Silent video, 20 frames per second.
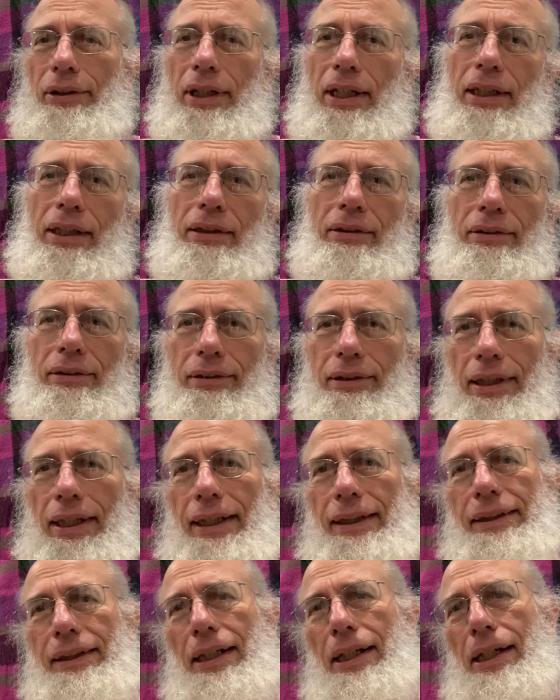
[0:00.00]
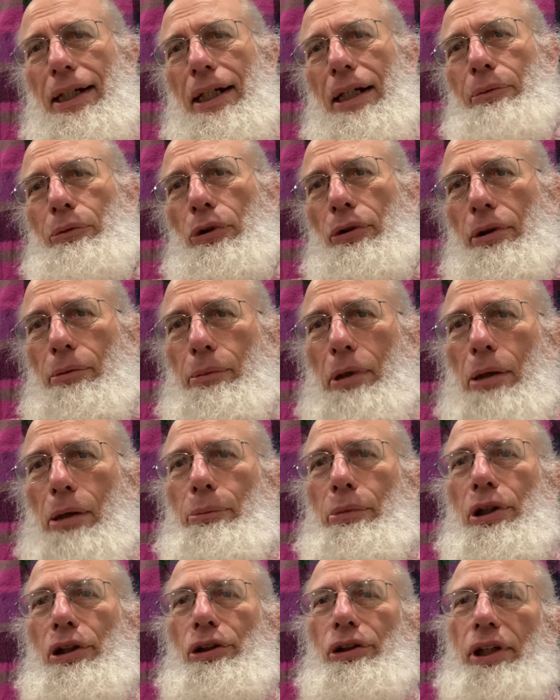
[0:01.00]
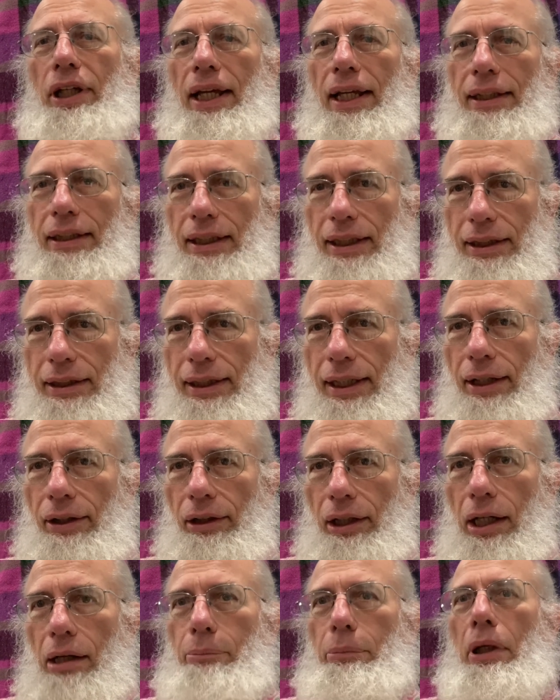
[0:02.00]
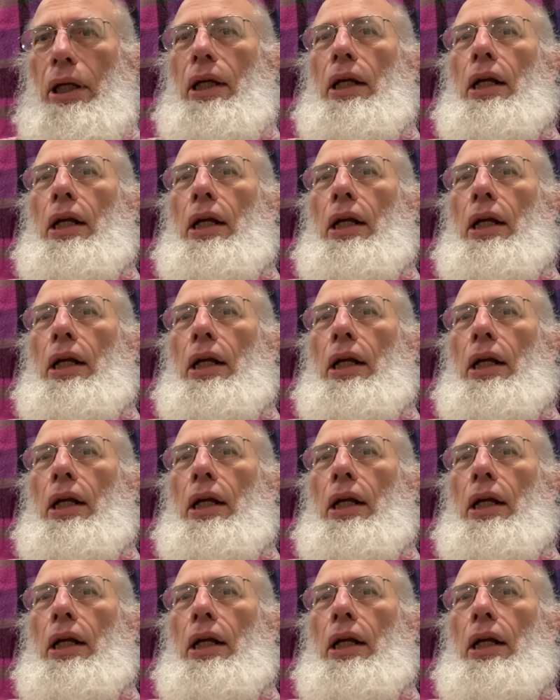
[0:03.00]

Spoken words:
and I didn't take time or remember to look that detail up.